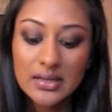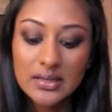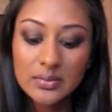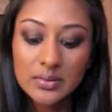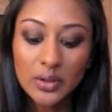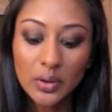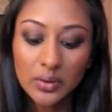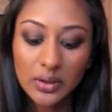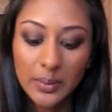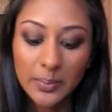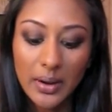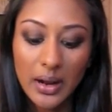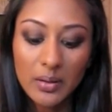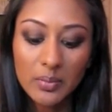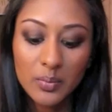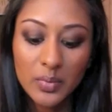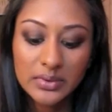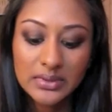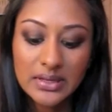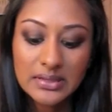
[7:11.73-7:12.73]
The only
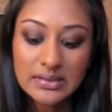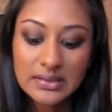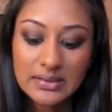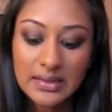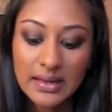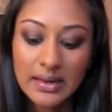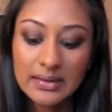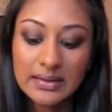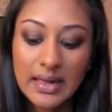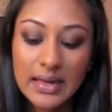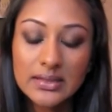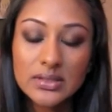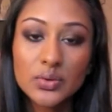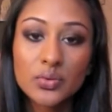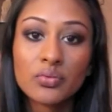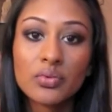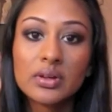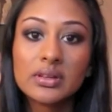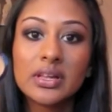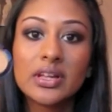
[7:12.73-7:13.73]
problem with this is that it gets
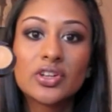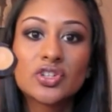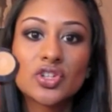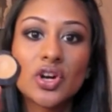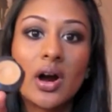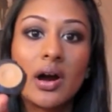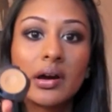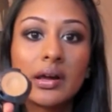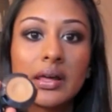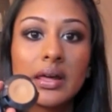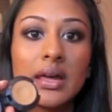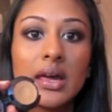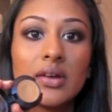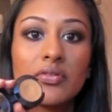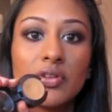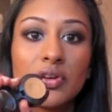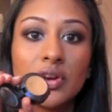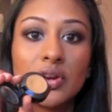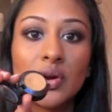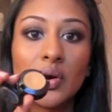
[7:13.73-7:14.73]
really chalky
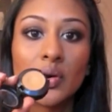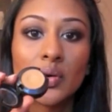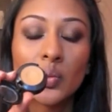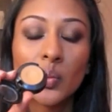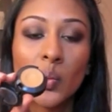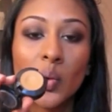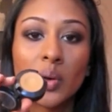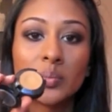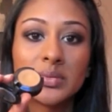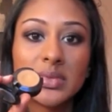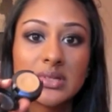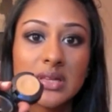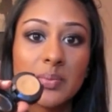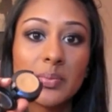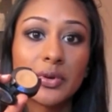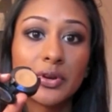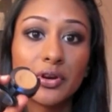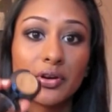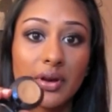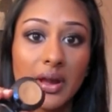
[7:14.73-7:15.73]
if you don't warm this
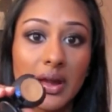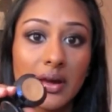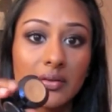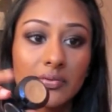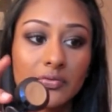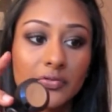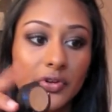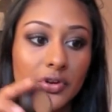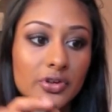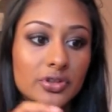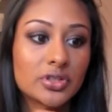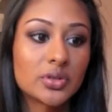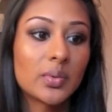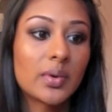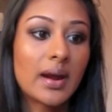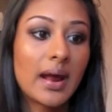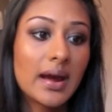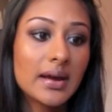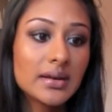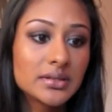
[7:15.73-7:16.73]
up on your hand first. So
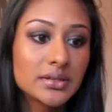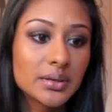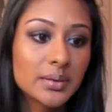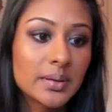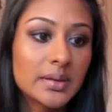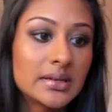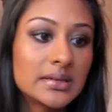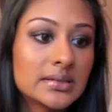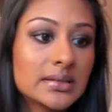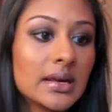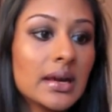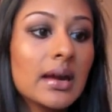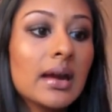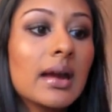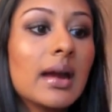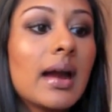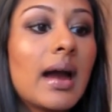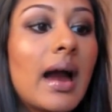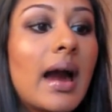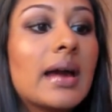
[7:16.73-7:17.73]
what I do is
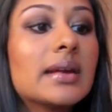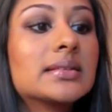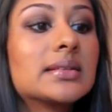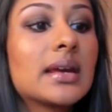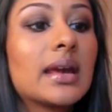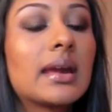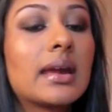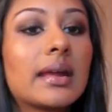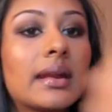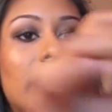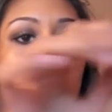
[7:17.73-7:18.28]
I take an